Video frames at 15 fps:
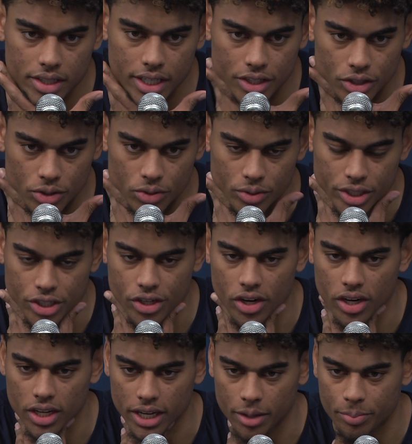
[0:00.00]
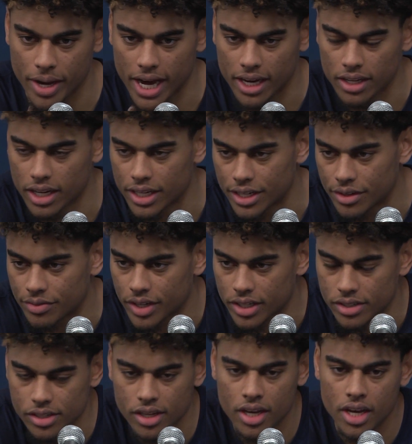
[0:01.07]
They do what you call like a pack line
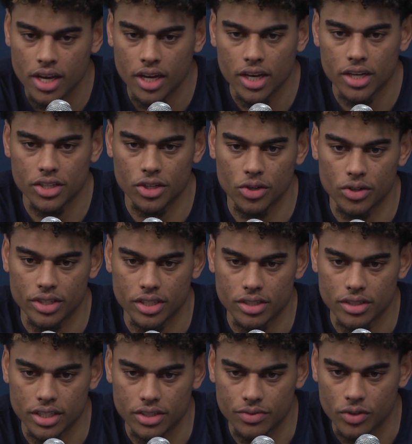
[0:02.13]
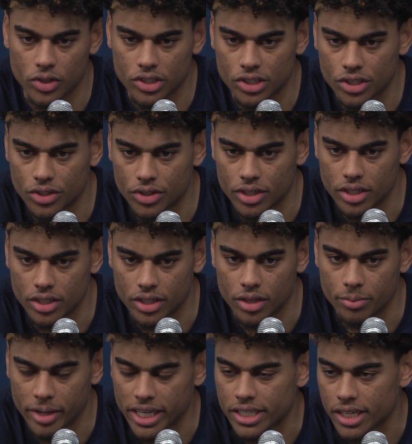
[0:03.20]
defense. So it's forcing you to, you
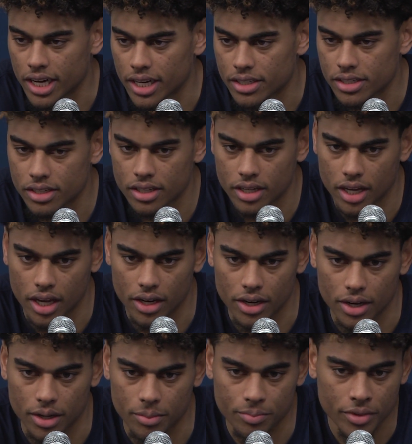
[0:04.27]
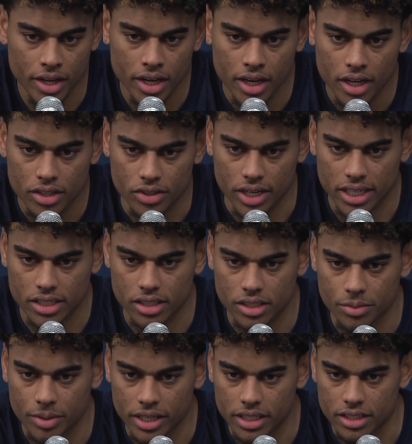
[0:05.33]
know, make shots. And so that's just
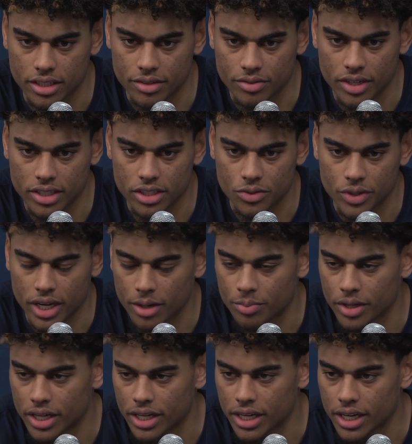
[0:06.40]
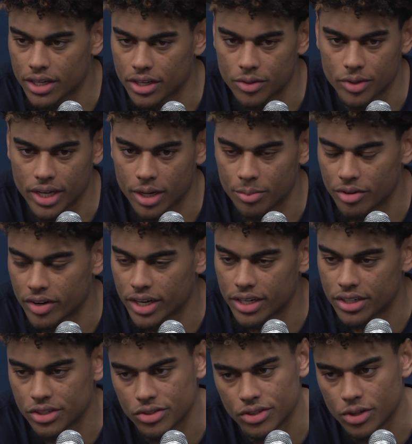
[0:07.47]
the biggest thing for us is we got to play together. We got to be ready
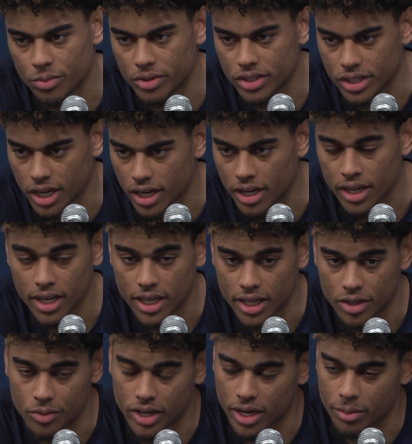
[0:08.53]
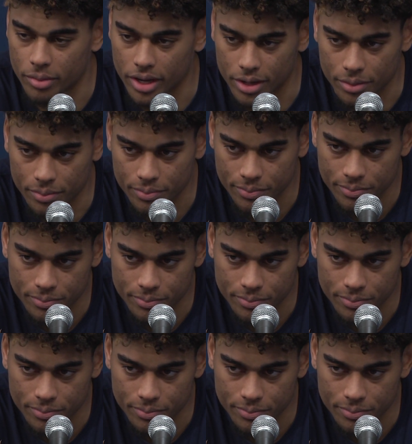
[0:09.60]
to shoot the open shot, and we got to make them.